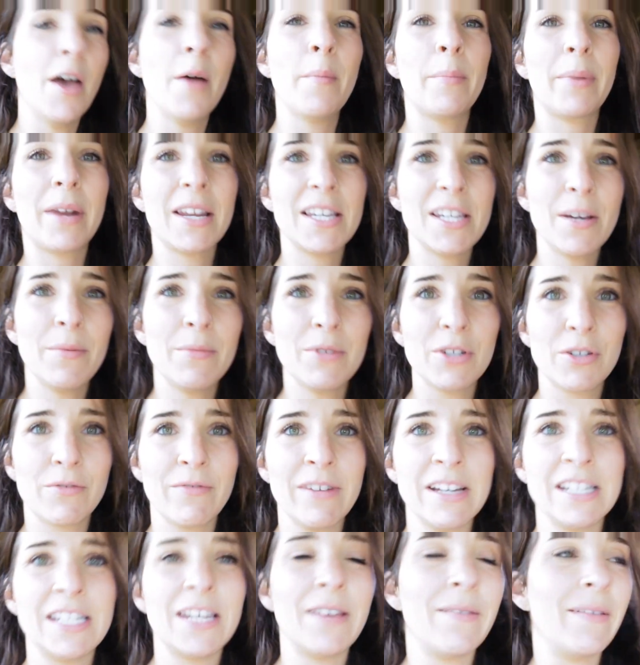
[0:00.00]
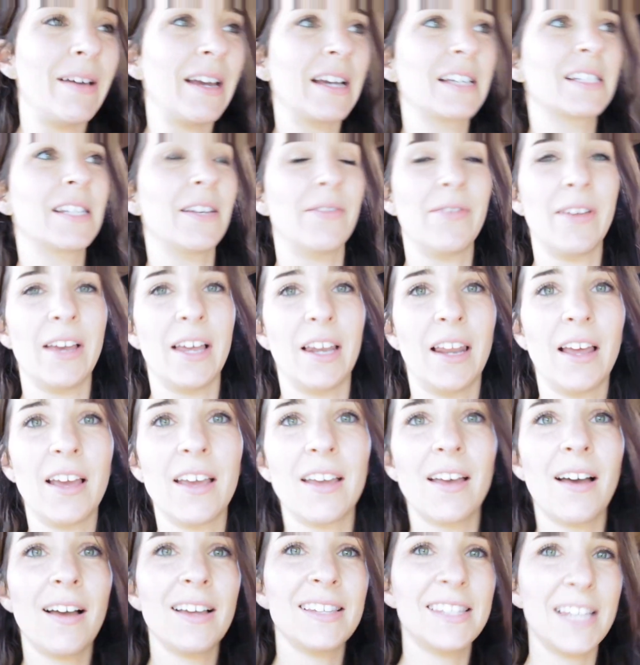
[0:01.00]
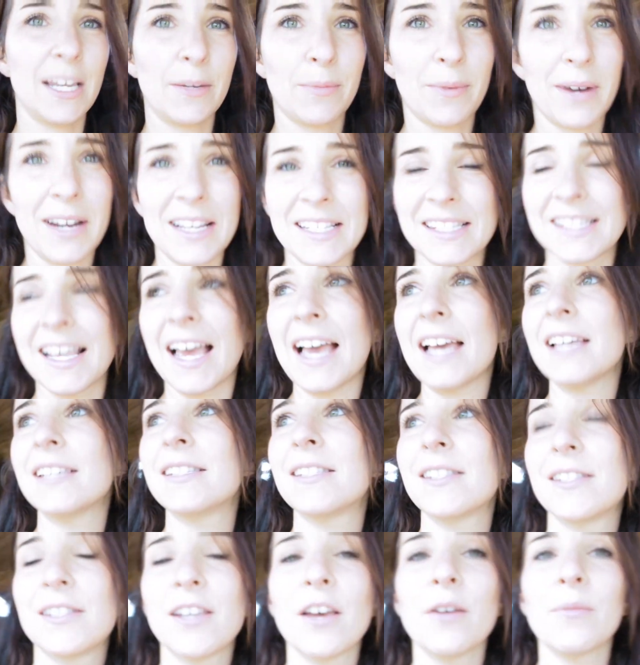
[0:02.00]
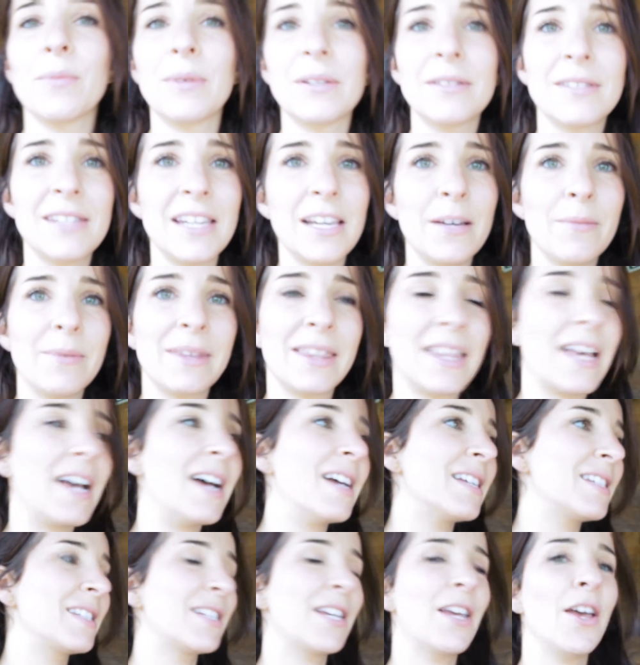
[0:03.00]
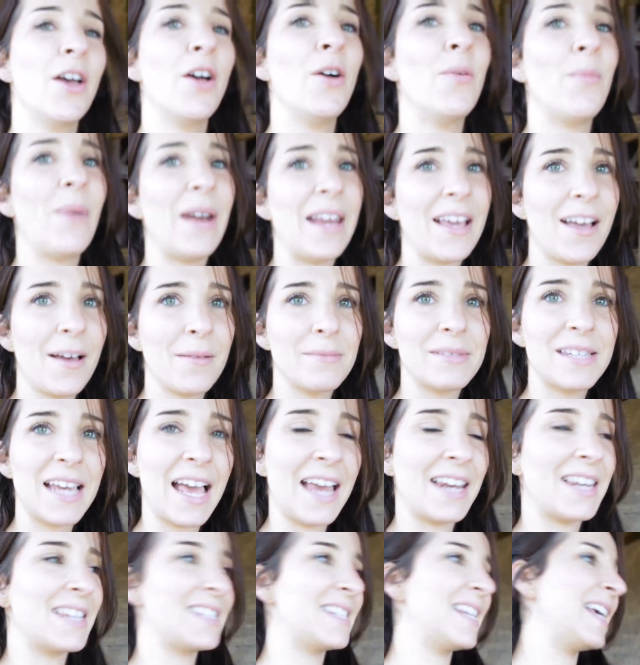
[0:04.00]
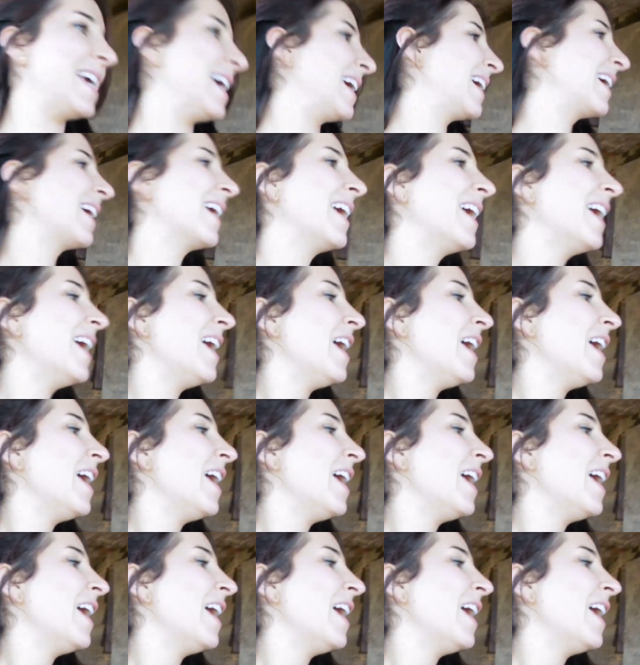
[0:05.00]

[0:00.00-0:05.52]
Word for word: but I don't want to redo it because I feel like I said what I said, so we'll deal with that when it comes to editing.